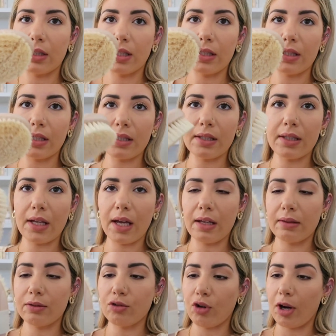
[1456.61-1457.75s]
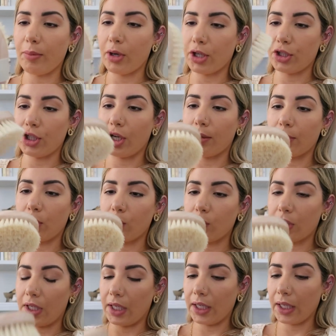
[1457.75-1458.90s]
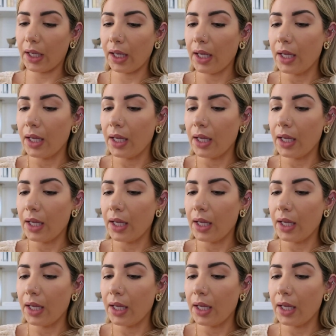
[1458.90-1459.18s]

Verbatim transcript: This is the dry brush that I'm using.